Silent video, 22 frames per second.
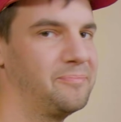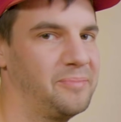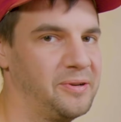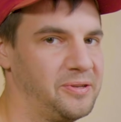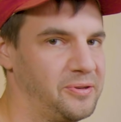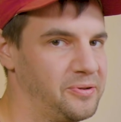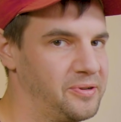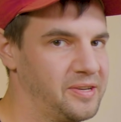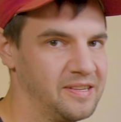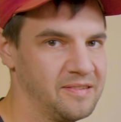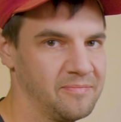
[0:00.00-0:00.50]
But
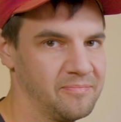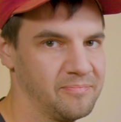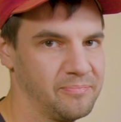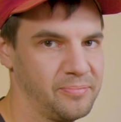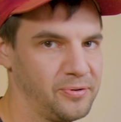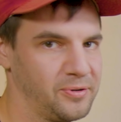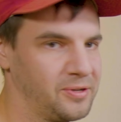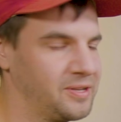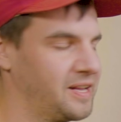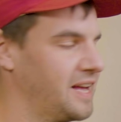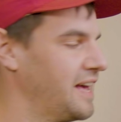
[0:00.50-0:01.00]
you can
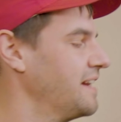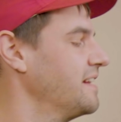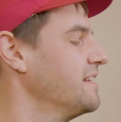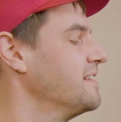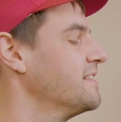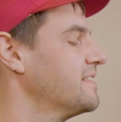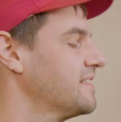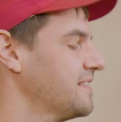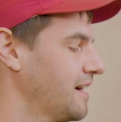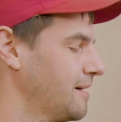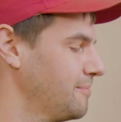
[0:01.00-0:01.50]
pull any
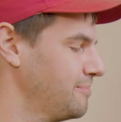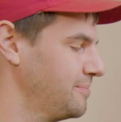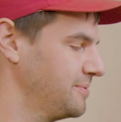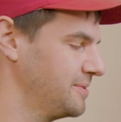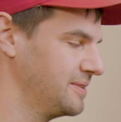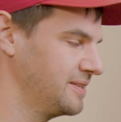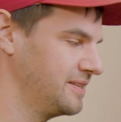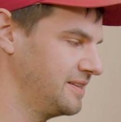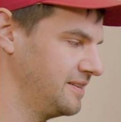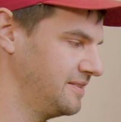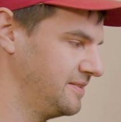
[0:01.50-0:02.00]

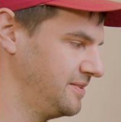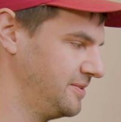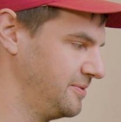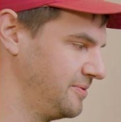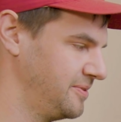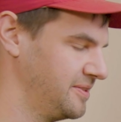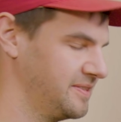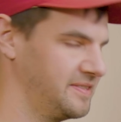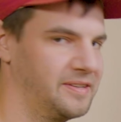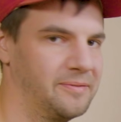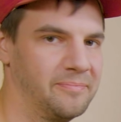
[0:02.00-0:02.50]
sample into
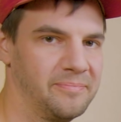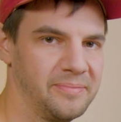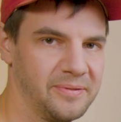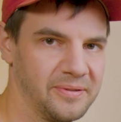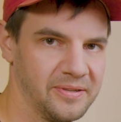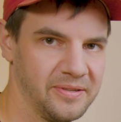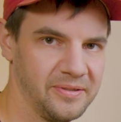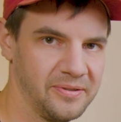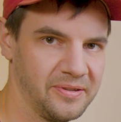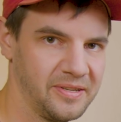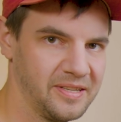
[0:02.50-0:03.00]
the simpler.
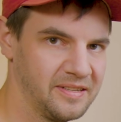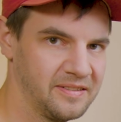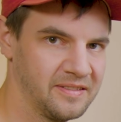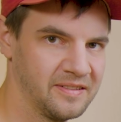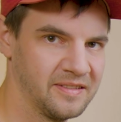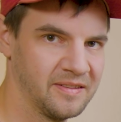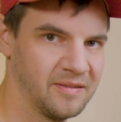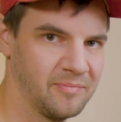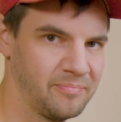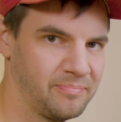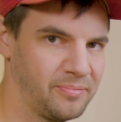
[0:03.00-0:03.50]
You
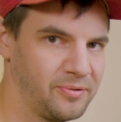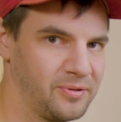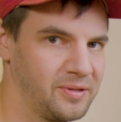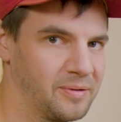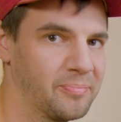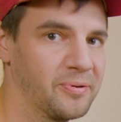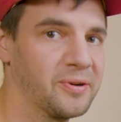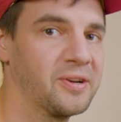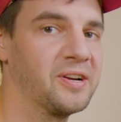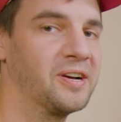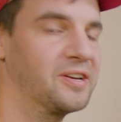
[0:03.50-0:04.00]
can pull a
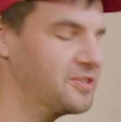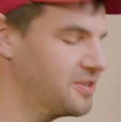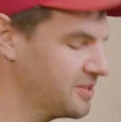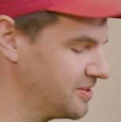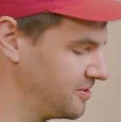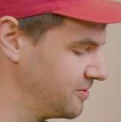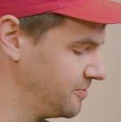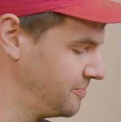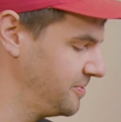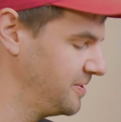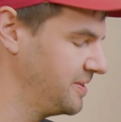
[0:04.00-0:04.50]
percussion
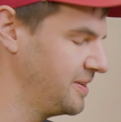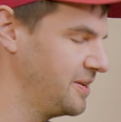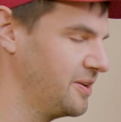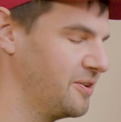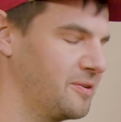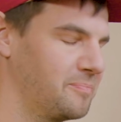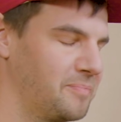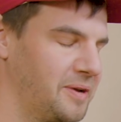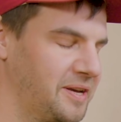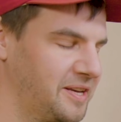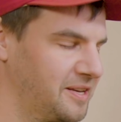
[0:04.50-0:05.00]
loop in here
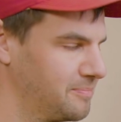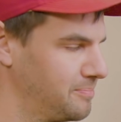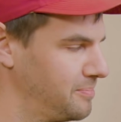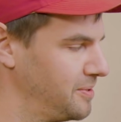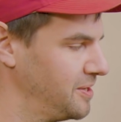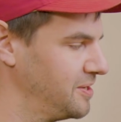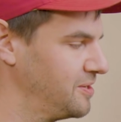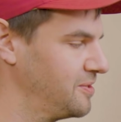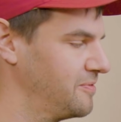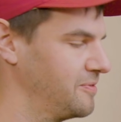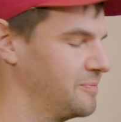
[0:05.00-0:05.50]
and make it
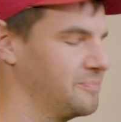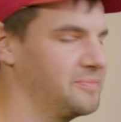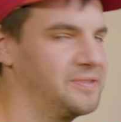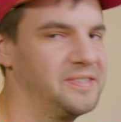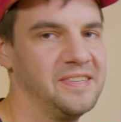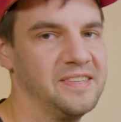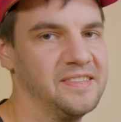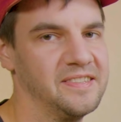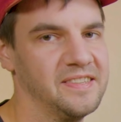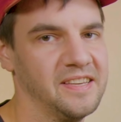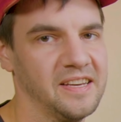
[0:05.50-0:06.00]
pitch from
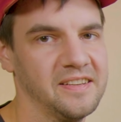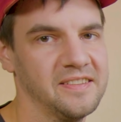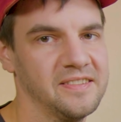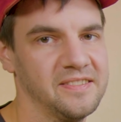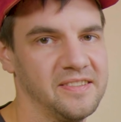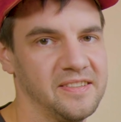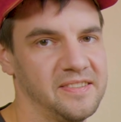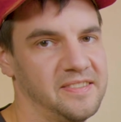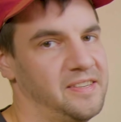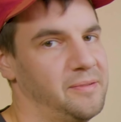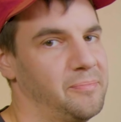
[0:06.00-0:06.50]
C6
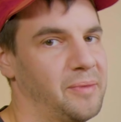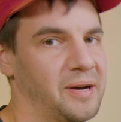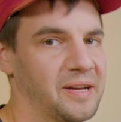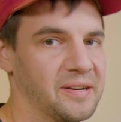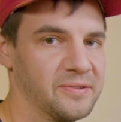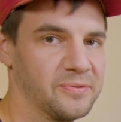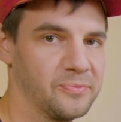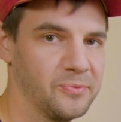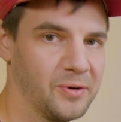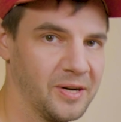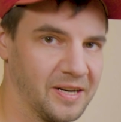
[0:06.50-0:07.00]
to
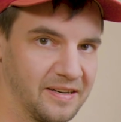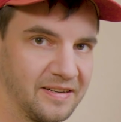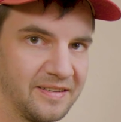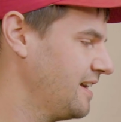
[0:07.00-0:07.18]
C-1.